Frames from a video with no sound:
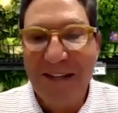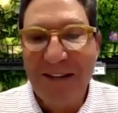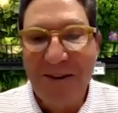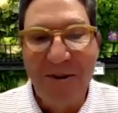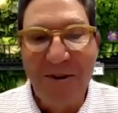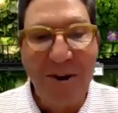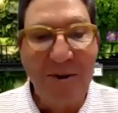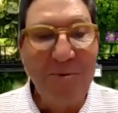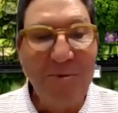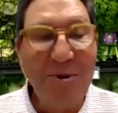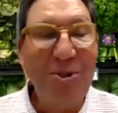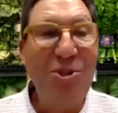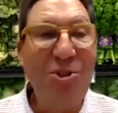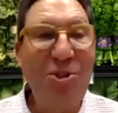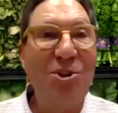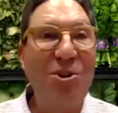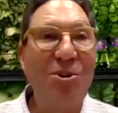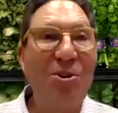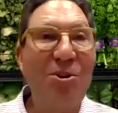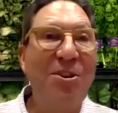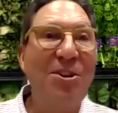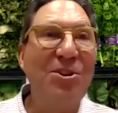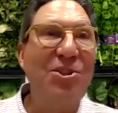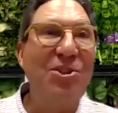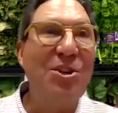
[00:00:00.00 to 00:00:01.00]
Hoda was
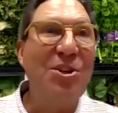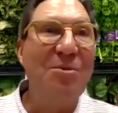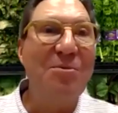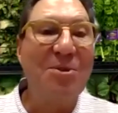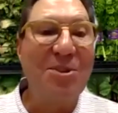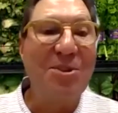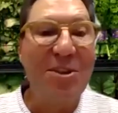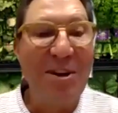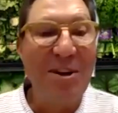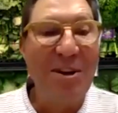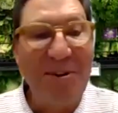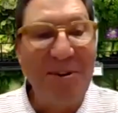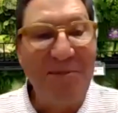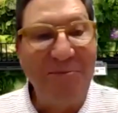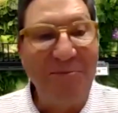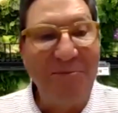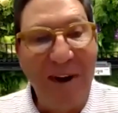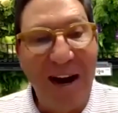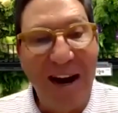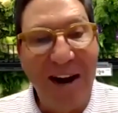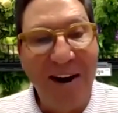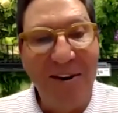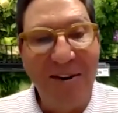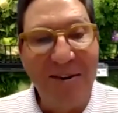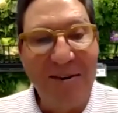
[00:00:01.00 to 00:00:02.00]
sure that she was going to be
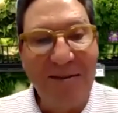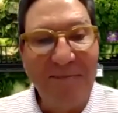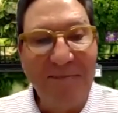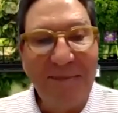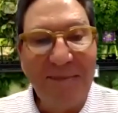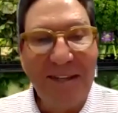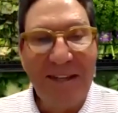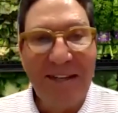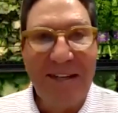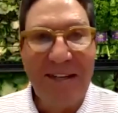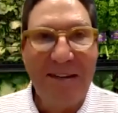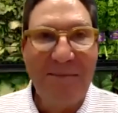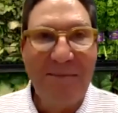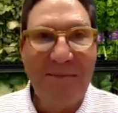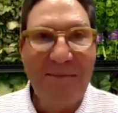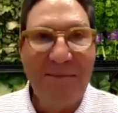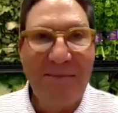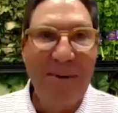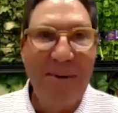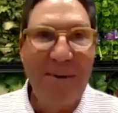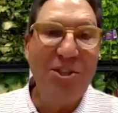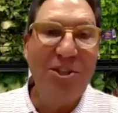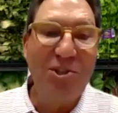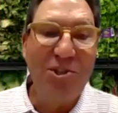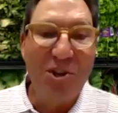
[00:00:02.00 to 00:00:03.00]
fired. But
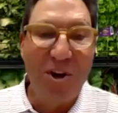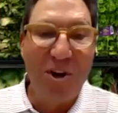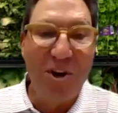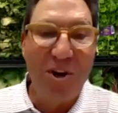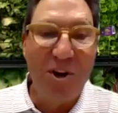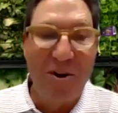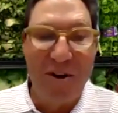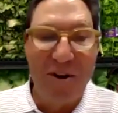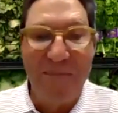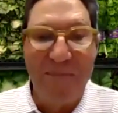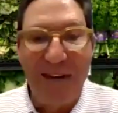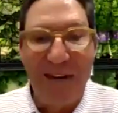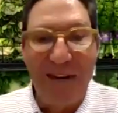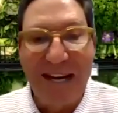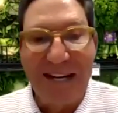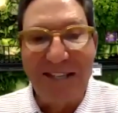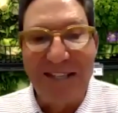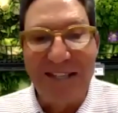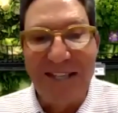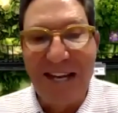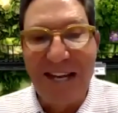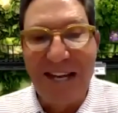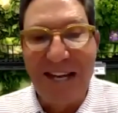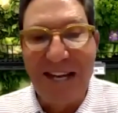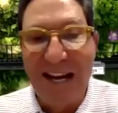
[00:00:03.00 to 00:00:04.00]
she showed up the next
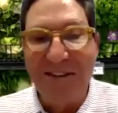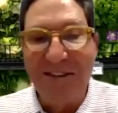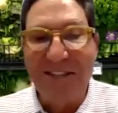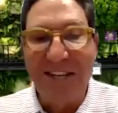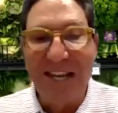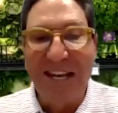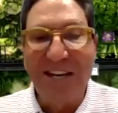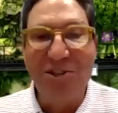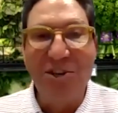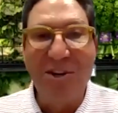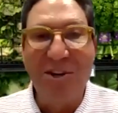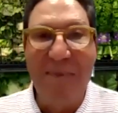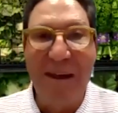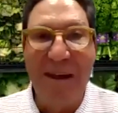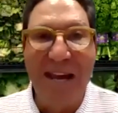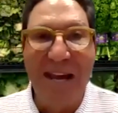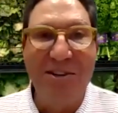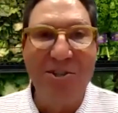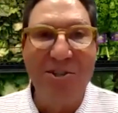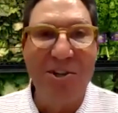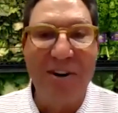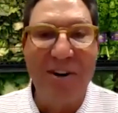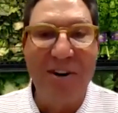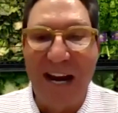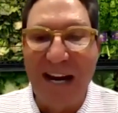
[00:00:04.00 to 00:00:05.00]
day and the station
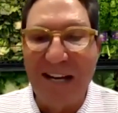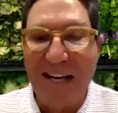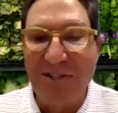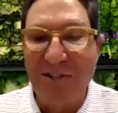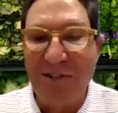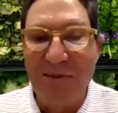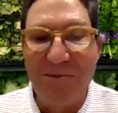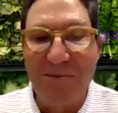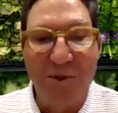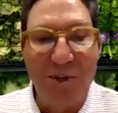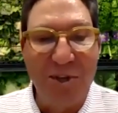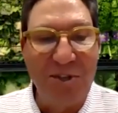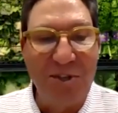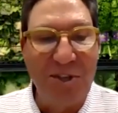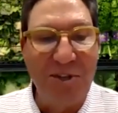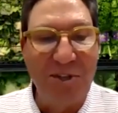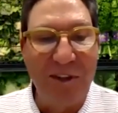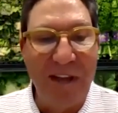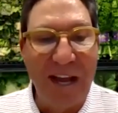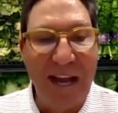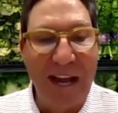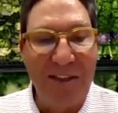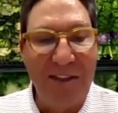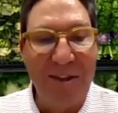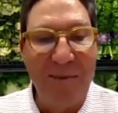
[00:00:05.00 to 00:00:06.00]
manager asked her if she still
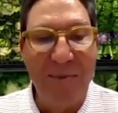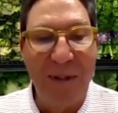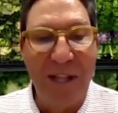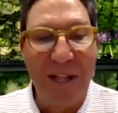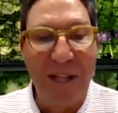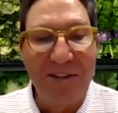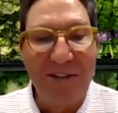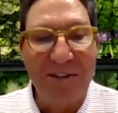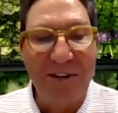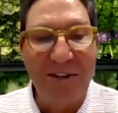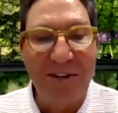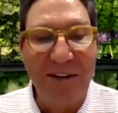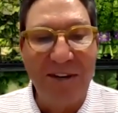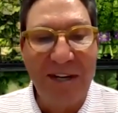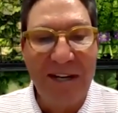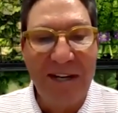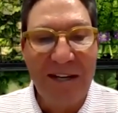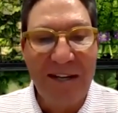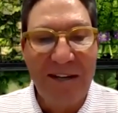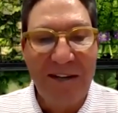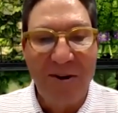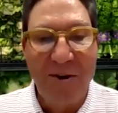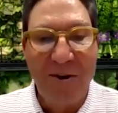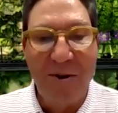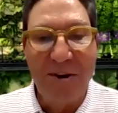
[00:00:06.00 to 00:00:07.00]
had the blazer.
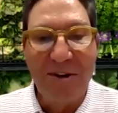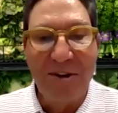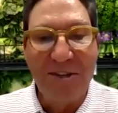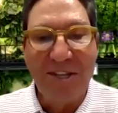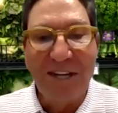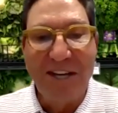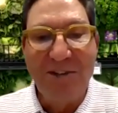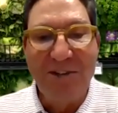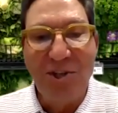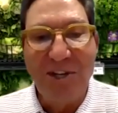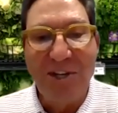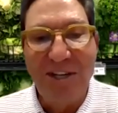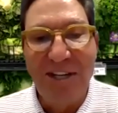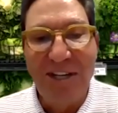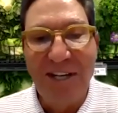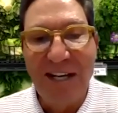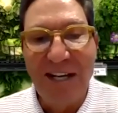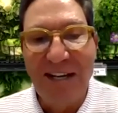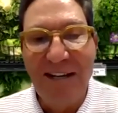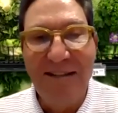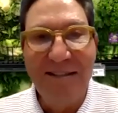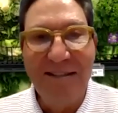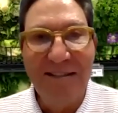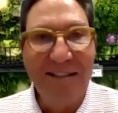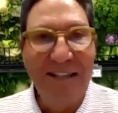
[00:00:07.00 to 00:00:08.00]
Hoda said she
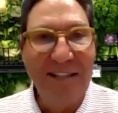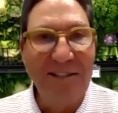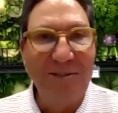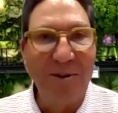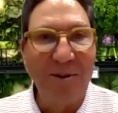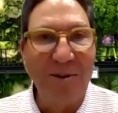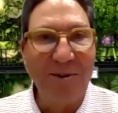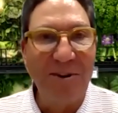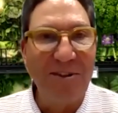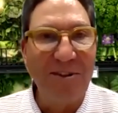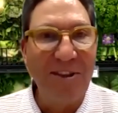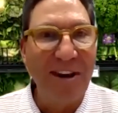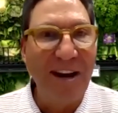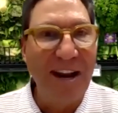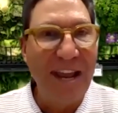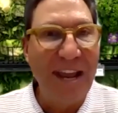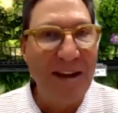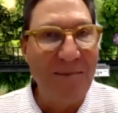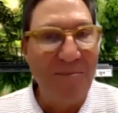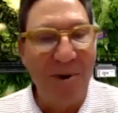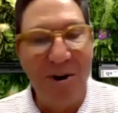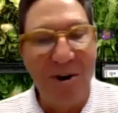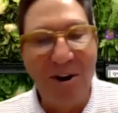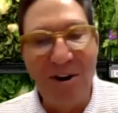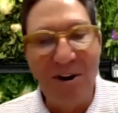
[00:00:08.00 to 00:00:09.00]
did, and he told her that
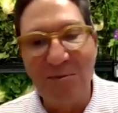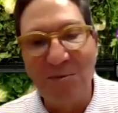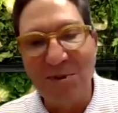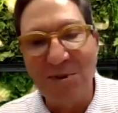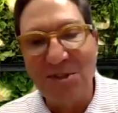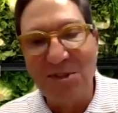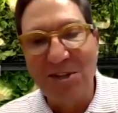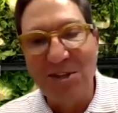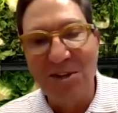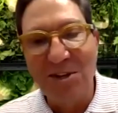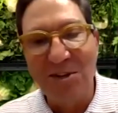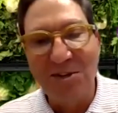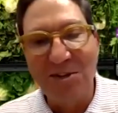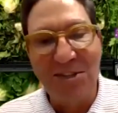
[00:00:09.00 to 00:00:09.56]
Ann Martin was still